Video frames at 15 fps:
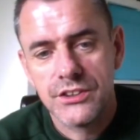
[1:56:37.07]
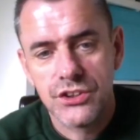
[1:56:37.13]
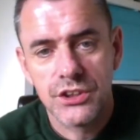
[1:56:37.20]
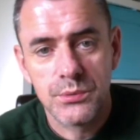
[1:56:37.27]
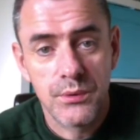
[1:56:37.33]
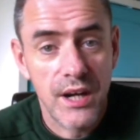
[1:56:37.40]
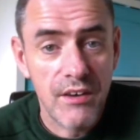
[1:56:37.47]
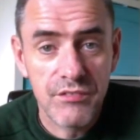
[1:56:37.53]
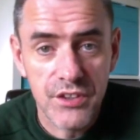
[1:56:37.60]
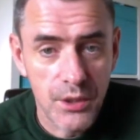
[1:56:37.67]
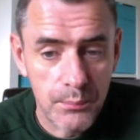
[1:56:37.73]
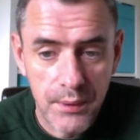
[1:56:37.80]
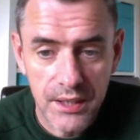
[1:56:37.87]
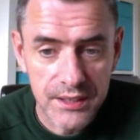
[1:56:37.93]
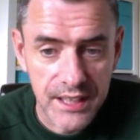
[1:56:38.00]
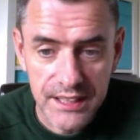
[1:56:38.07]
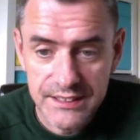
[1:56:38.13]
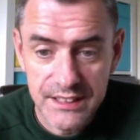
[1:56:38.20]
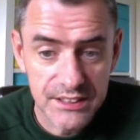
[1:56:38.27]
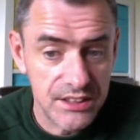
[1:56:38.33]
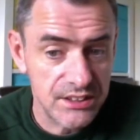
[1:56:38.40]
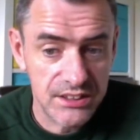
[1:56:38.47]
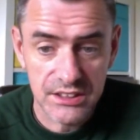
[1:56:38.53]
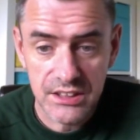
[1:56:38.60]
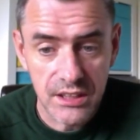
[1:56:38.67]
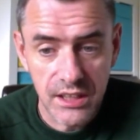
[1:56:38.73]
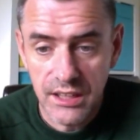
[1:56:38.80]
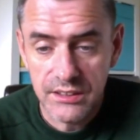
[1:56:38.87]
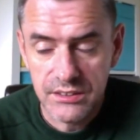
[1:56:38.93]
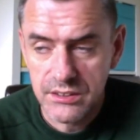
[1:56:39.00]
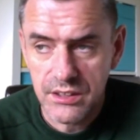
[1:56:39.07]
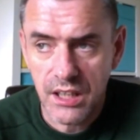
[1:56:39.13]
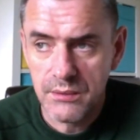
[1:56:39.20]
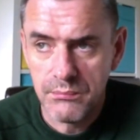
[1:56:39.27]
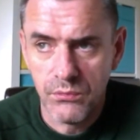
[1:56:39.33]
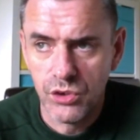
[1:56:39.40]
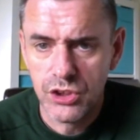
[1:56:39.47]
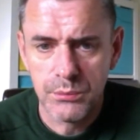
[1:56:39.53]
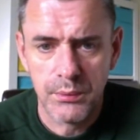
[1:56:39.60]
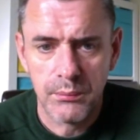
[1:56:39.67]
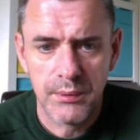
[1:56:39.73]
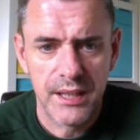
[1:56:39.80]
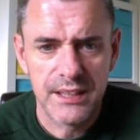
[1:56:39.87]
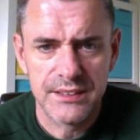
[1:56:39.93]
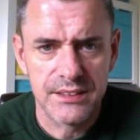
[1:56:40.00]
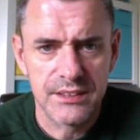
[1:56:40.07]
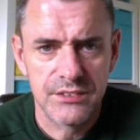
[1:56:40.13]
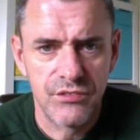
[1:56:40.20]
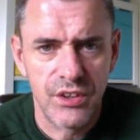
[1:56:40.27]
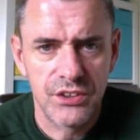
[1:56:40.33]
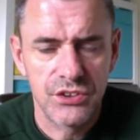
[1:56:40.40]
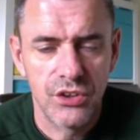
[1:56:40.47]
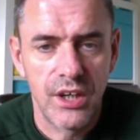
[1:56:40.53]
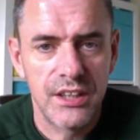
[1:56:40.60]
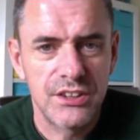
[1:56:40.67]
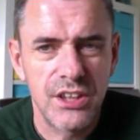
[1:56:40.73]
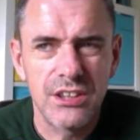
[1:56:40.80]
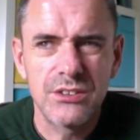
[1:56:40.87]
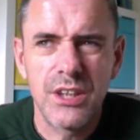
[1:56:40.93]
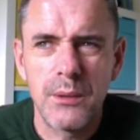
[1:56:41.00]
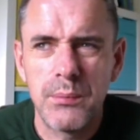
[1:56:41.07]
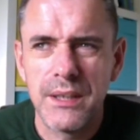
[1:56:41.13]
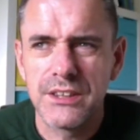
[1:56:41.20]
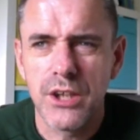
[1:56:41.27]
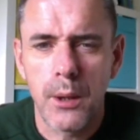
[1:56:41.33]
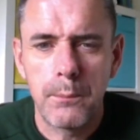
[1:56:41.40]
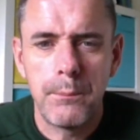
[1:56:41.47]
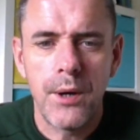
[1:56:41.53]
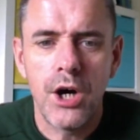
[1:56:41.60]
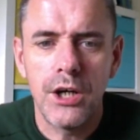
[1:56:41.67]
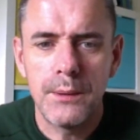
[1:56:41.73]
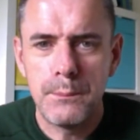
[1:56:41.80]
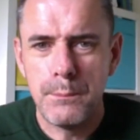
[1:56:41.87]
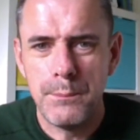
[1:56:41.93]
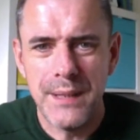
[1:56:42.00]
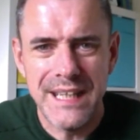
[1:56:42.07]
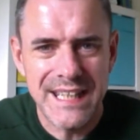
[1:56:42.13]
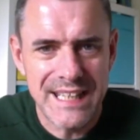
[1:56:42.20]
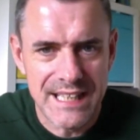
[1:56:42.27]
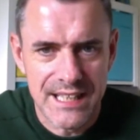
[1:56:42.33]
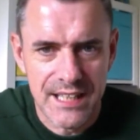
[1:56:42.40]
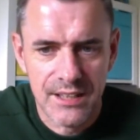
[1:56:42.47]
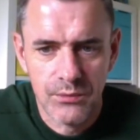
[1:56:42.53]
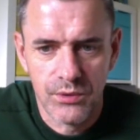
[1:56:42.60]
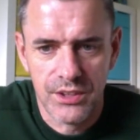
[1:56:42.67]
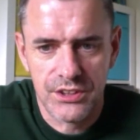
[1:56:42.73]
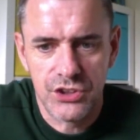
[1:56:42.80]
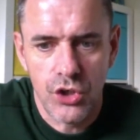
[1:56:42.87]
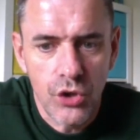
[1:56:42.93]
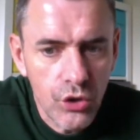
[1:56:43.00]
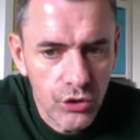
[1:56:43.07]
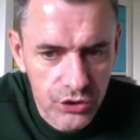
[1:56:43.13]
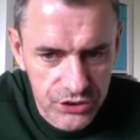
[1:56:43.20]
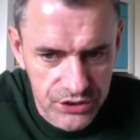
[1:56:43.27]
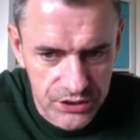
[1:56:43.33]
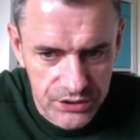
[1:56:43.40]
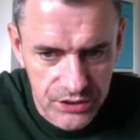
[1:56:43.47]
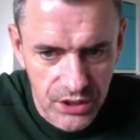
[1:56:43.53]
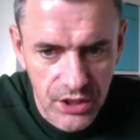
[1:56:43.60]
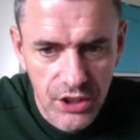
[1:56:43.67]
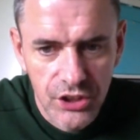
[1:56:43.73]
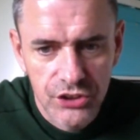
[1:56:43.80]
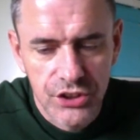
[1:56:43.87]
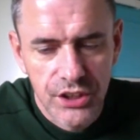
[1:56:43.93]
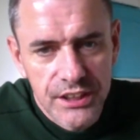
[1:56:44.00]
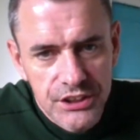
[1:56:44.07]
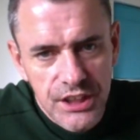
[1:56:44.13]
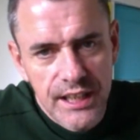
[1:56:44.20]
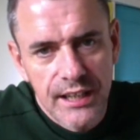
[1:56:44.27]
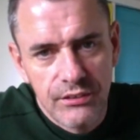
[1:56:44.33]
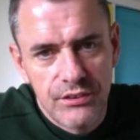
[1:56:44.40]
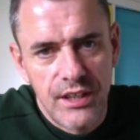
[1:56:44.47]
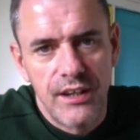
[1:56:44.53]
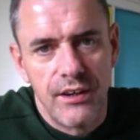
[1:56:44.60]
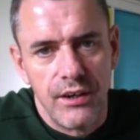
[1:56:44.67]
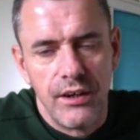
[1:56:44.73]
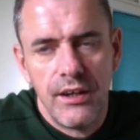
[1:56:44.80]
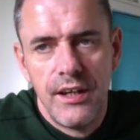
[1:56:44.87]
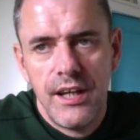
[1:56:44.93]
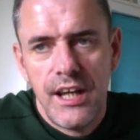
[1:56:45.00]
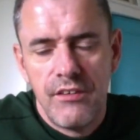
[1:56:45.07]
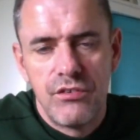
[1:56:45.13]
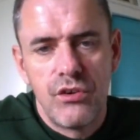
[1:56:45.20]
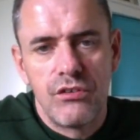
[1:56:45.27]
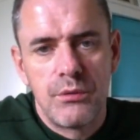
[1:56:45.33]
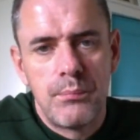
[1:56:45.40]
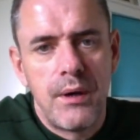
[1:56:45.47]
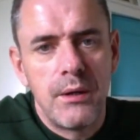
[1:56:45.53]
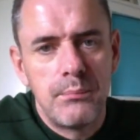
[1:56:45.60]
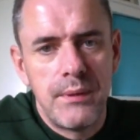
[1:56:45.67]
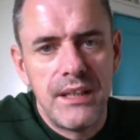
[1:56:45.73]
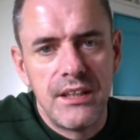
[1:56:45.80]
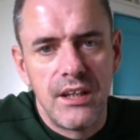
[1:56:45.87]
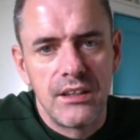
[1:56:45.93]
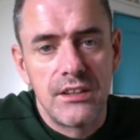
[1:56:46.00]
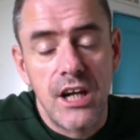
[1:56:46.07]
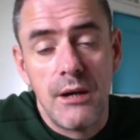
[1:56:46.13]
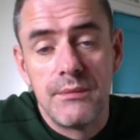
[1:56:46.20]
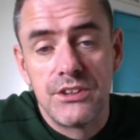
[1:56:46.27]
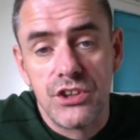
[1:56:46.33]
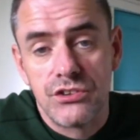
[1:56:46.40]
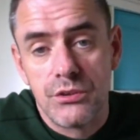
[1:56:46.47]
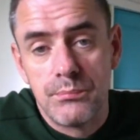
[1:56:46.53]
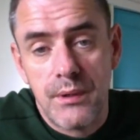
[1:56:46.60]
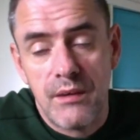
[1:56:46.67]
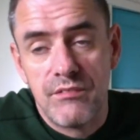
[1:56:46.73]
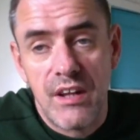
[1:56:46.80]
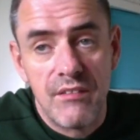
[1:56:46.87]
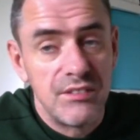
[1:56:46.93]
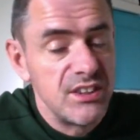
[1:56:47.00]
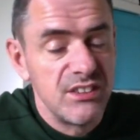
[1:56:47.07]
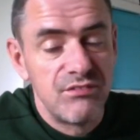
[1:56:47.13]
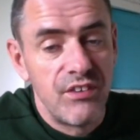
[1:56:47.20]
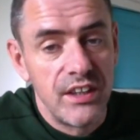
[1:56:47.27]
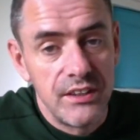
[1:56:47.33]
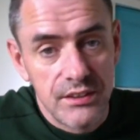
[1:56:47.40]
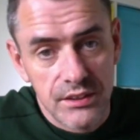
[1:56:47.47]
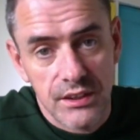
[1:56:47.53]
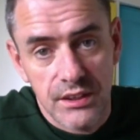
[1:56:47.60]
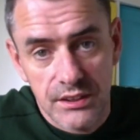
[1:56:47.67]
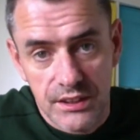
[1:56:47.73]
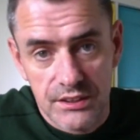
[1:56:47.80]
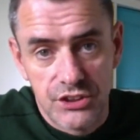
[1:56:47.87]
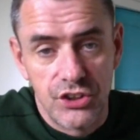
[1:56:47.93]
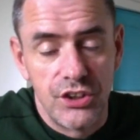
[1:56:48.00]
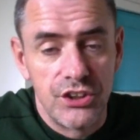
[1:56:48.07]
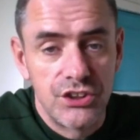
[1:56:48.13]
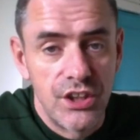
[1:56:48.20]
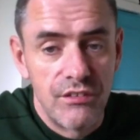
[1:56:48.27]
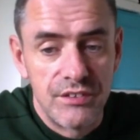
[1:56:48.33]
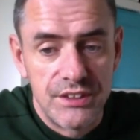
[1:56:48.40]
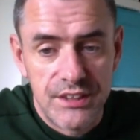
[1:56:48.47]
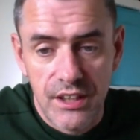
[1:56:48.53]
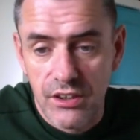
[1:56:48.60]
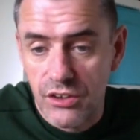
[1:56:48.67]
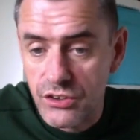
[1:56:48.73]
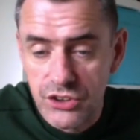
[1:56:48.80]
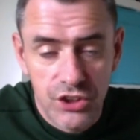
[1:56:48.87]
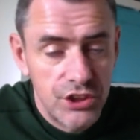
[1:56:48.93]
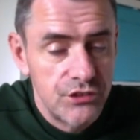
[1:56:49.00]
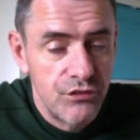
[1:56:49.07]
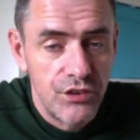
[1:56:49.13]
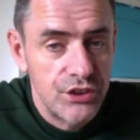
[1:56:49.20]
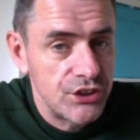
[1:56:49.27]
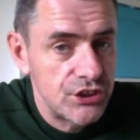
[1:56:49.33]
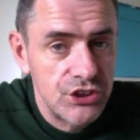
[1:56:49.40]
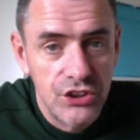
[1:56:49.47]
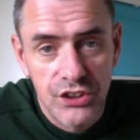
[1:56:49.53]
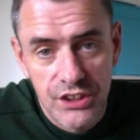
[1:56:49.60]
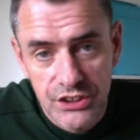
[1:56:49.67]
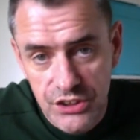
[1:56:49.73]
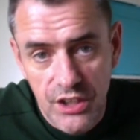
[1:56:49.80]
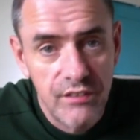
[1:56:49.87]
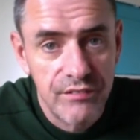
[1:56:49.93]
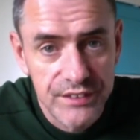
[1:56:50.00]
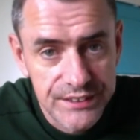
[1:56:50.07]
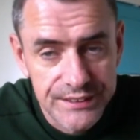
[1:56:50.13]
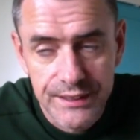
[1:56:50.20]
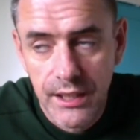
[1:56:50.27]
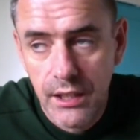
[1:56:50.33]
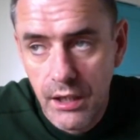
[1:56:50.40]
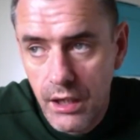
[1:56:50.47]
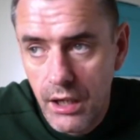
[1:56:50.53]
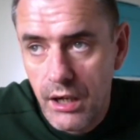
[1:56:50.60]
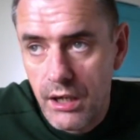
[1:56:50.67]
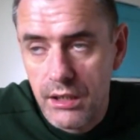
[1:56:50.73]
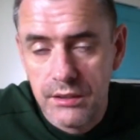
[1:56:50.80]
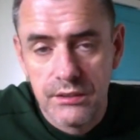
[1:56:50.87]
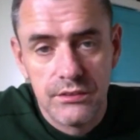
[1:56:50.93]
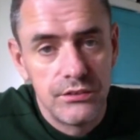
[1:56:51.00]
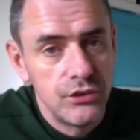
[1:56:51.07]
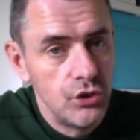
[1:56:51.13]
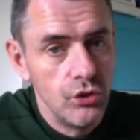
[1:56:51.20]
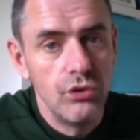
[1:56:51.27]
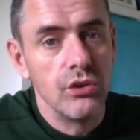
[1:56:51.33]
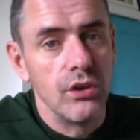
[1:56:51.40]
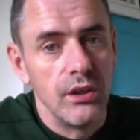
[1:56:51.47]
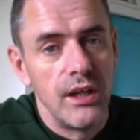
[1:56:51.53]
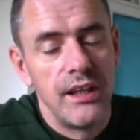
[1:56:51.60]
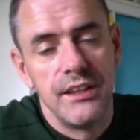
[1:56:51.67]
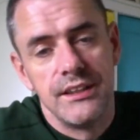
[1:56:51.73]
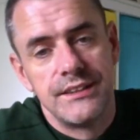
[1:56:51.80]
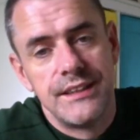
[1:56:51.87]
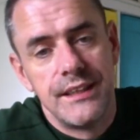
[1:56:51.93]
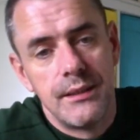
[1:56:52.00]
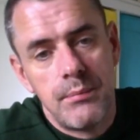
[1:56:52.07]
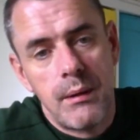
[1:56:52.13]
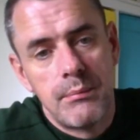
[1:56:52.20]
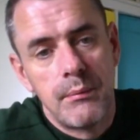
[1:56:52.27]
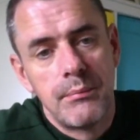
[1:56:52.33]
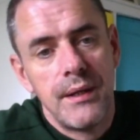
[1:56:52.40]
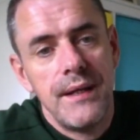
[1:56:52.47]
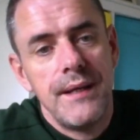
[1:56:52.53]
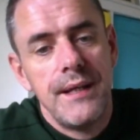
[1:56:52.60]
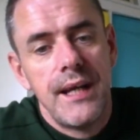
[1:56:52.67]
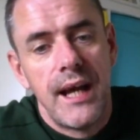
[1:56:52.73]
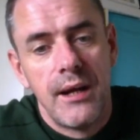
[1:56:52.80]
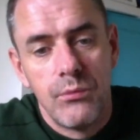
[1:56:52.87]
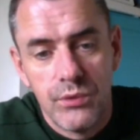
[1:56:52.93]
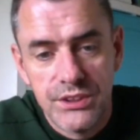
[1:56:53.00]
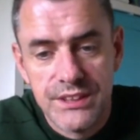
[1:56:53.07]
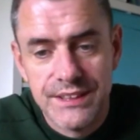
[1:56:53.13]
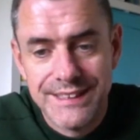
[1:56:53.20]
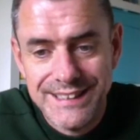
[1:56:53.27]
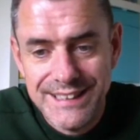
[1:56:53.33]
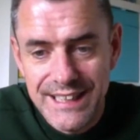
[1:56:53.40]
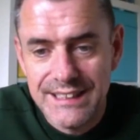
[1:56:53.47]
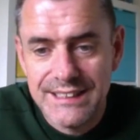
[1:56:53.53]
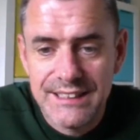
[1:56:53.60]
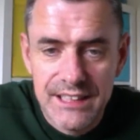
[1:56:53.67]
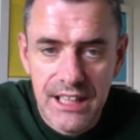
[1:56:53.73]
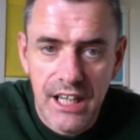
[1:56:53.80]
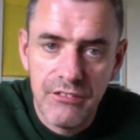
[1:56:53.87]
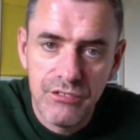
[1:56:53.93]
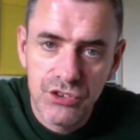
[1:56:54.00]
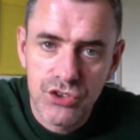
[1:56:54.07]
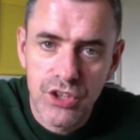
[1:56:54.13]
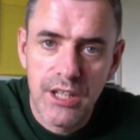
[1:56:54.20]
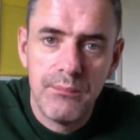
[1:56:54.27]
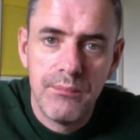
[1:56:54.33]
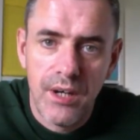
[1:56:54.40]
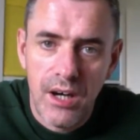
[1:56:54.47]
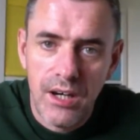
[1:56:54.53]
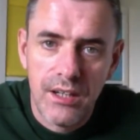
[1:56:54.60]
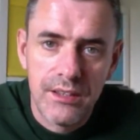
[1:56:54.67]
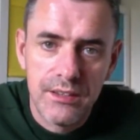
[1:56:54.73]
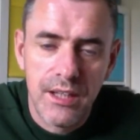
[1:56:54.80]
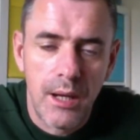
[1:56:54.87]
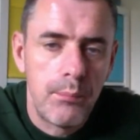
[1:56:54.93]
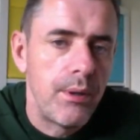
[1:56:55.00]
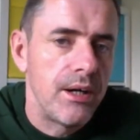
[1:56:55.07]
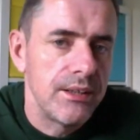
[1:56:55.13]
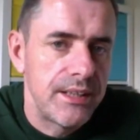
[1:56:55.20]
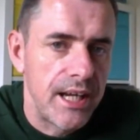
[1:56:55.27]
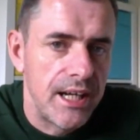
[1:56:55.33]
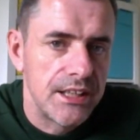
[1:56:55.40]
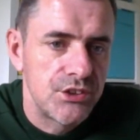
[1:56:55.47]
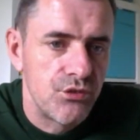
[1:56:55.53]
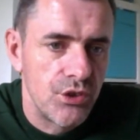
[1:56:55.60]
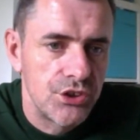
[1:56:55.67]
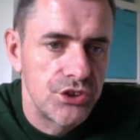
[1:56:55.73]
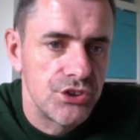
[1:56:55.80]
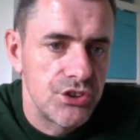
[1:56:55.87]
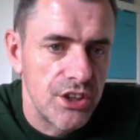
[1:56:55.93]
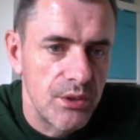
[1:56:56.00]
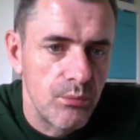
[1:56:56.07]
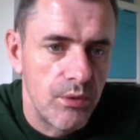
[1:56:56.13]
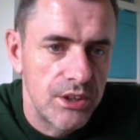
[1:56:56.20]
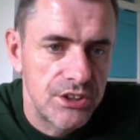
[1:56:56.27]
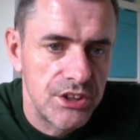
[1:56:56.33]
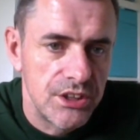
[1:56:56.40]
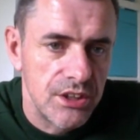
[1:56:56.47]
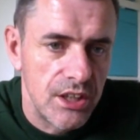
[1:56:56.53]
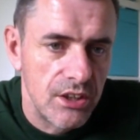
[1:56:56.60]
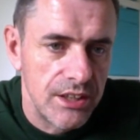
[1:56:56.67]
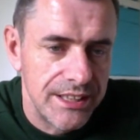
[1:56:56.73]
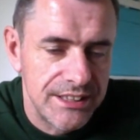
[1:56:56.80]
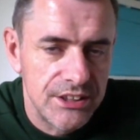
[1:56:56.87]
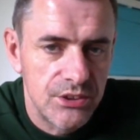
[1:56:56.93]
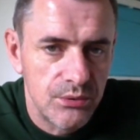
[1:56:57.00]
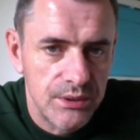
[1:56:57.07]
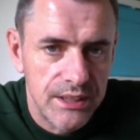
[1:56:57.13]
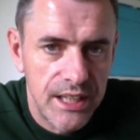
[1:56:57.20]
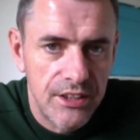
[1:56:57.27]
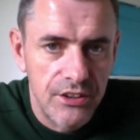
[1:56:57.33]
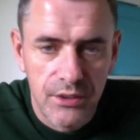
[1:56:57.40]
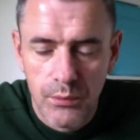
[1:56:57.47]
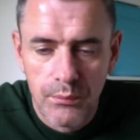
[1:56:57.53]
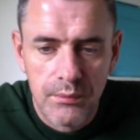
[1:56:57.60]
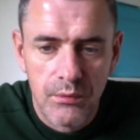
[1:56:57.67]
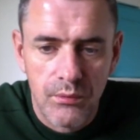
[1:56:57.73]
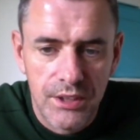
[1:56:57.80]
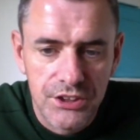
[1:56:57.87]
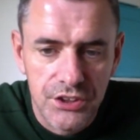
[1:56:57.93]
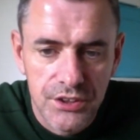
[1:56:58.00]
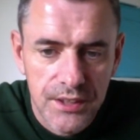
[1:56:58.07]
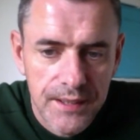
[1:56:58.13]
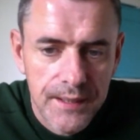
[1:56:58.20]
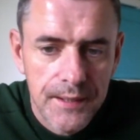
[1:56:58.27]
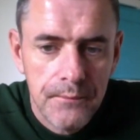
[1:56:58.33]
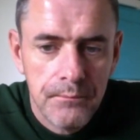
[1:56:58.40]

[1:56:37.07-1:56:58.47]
Search wherever your podcast is, because it's on multiple places as far as I know. And it's also on a place called Podbean, where it's hosted. So you can check it out there. If you go to podbean.com and search for Bob Flavin, you'll find the Sunday service there, or search for the Sunday service on Google and you'll see it'll pop up, which is this live stream on a podcast version, so you can watch it or listen to it later. You won't be able to watch it.